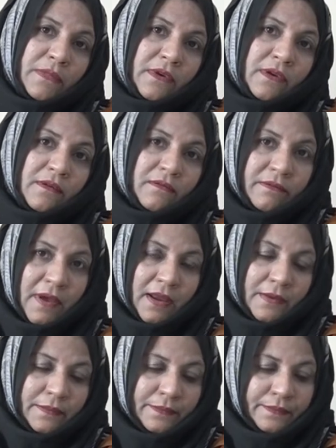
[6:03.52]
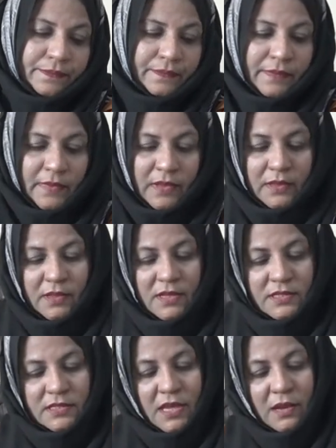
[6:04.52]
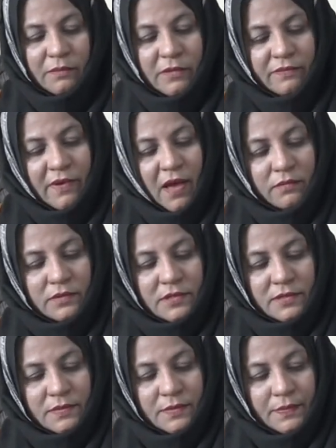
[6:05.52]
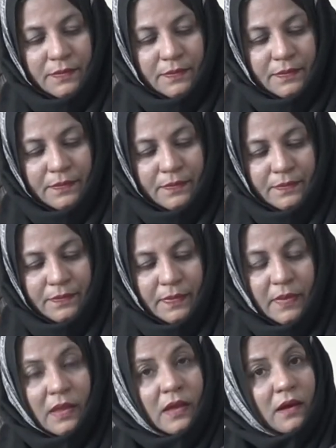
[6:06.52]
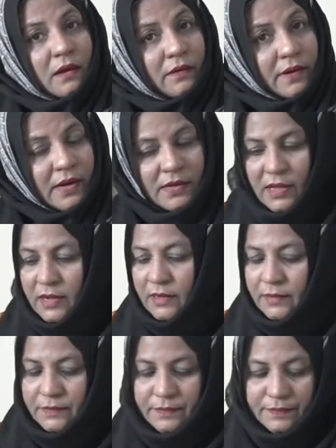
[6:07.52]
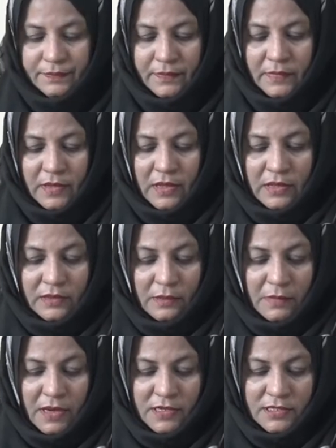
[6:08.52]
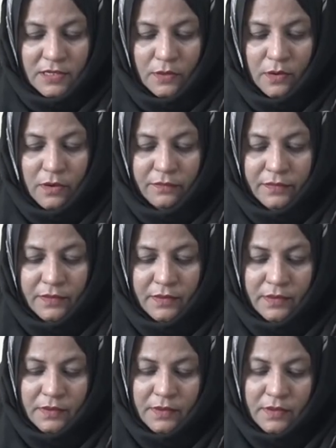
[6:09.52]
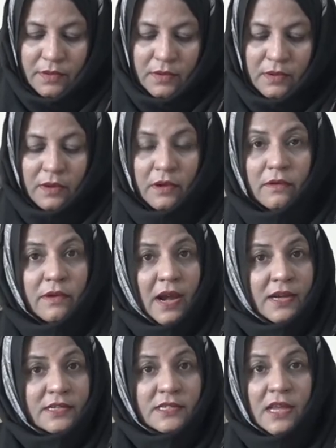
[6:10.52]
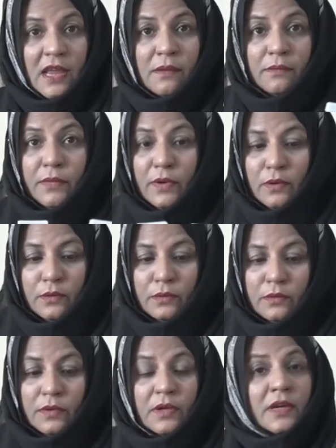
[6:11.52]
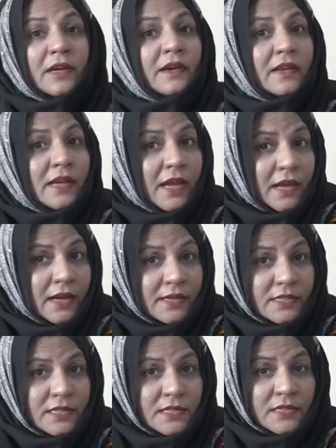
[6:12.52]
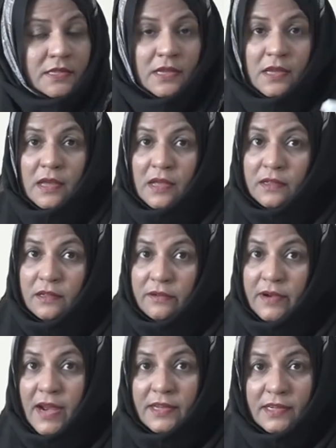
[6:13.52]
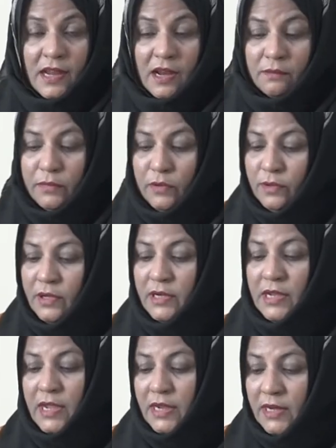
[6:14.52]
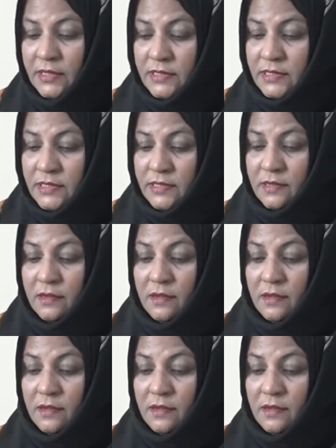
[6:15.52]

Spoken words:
be found. This can be found. Green color. The merging of red and blue creates, the red and blue creates